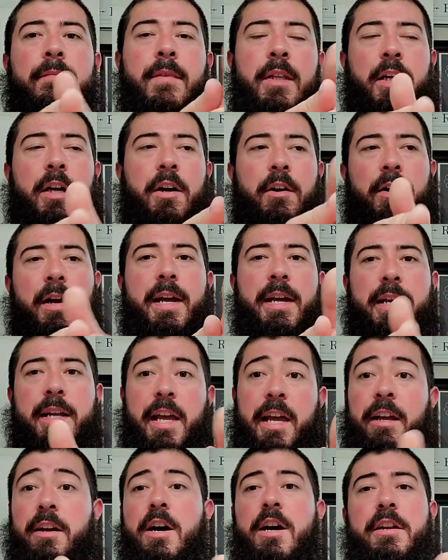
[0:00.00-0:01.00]
All right,
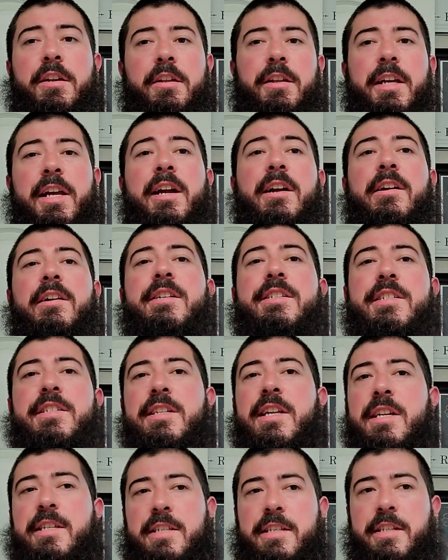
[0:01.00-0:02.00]
and Gondolier isn't
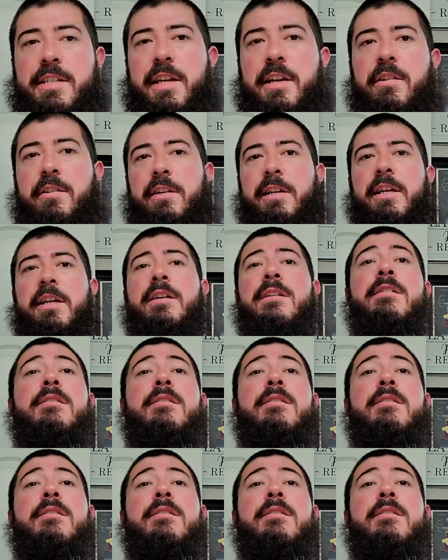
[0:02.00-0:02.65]
necessarily